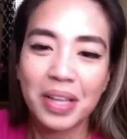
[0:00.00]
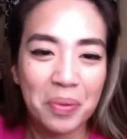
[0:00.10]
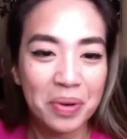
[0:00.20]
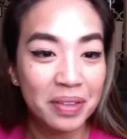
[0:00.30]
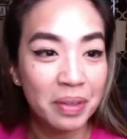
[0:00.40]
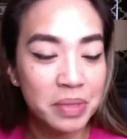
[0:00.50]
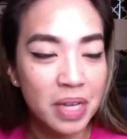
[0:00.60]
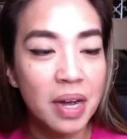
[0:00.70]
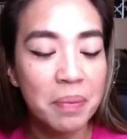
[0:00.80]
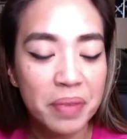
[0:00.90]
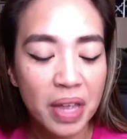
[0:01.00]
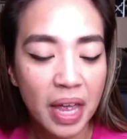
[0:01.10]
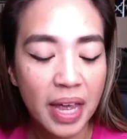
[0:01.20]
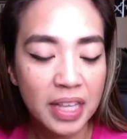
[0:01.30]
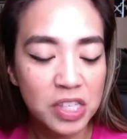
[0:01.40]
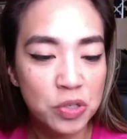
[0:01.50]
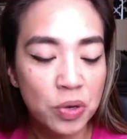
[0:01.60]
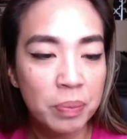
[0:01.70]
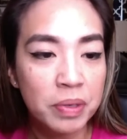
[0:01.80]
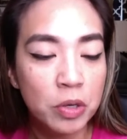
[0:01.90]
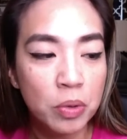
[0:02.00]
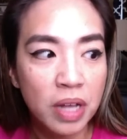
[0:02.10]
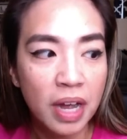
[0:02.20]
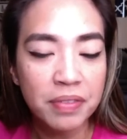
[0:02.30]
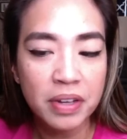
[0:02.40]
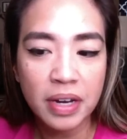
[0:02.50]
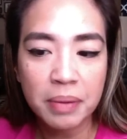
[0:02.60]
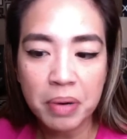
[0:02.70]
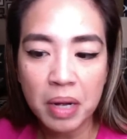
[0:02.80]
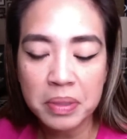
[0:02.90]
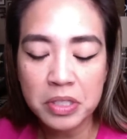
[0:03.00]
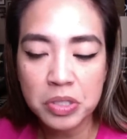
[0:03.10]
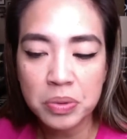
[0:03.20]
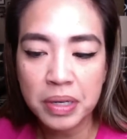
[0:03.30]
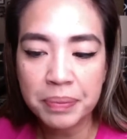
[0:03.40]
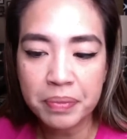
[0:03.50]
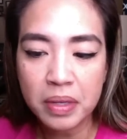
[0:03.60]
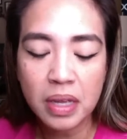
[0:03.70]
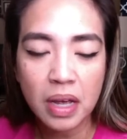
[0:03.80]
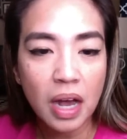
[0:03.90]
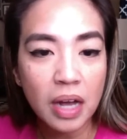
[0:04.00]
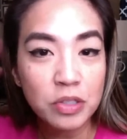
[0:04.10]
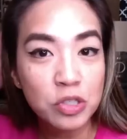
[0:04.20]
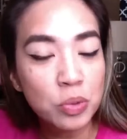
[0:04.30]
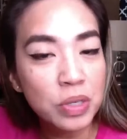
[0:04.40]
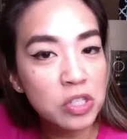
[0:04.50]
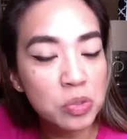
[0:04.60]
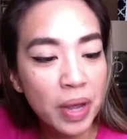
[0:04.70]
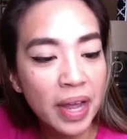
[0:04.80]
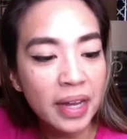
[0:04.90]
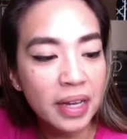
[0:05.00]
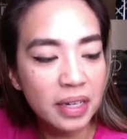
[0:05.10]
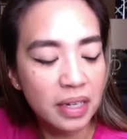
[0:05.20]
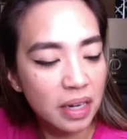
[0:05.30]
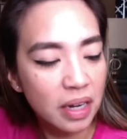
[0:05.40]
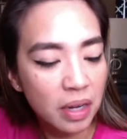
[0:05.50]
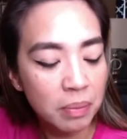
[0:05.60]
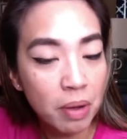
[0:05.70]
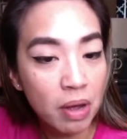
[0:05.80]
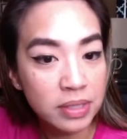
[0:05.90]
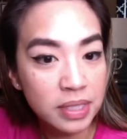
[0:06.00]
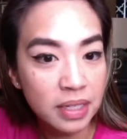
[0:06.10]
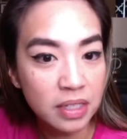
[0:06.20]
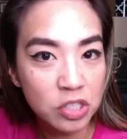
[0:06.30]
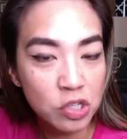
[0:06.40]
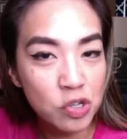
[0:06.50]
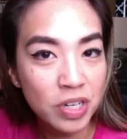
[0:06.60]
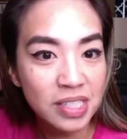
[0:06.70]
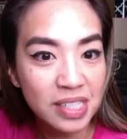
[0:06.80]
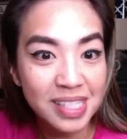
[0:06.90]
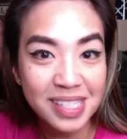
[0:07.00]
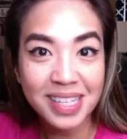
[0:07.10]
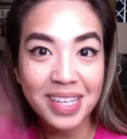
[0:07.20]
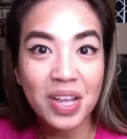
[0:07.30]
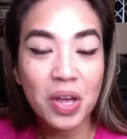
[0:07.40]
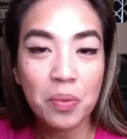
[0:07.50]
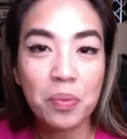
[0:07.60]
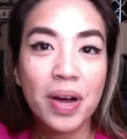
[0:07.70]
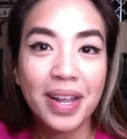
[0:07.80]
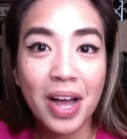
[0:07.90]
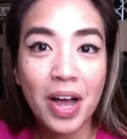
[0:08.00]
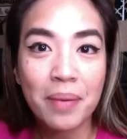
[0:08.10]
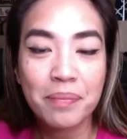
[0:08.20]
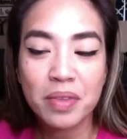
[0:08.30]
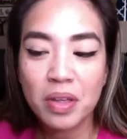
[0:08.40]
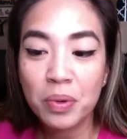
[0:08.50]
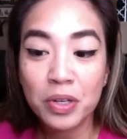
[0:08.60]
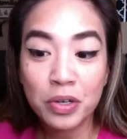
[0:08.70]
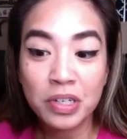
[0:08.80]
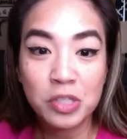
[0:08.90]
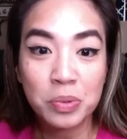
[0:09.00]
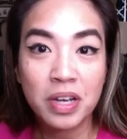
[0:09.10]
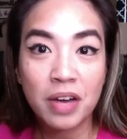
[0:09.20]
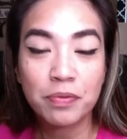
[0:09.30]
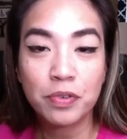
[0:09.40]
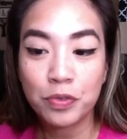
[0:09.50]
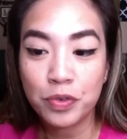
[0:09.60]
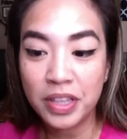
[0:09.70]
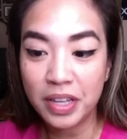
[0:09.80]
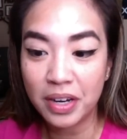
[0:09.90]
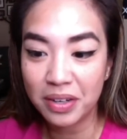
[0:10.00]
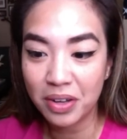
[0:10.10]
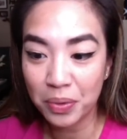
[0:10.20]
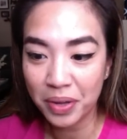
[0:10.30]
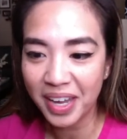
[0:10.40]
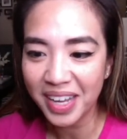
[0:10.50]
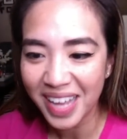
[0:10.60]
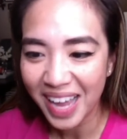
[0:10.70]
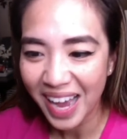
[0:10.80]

One of them's up. And so I'm going to go live there and probably do a swag unboxing so you guys can see what goodies we got for free there. Okay.